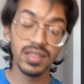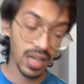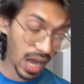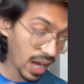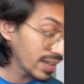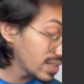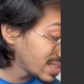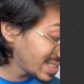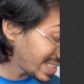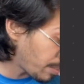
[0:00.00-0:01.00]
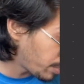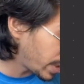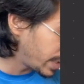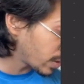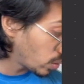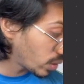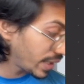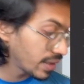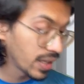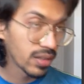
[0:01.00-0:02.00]
are separate.
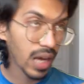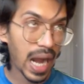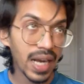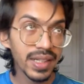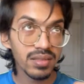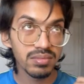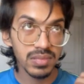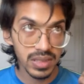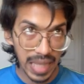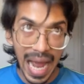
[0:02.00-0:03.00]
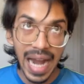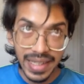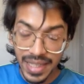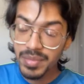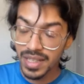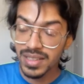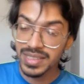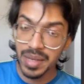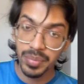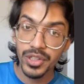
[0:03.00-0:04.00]
Okay, and at time they are
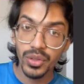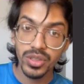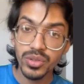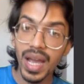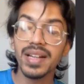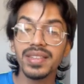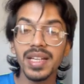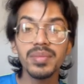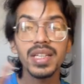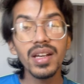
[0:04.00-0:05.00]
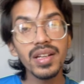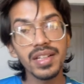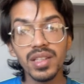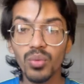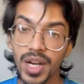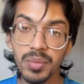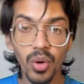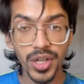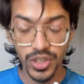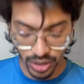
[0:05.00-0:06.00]
separate also, at time they are in the one
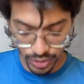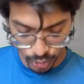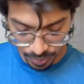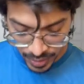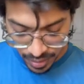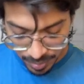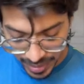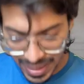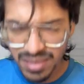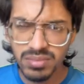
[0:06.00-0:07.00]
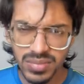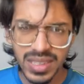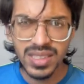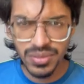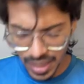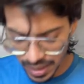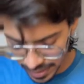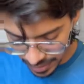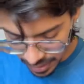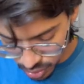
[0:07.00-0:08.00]
body also. But since we are doing it, so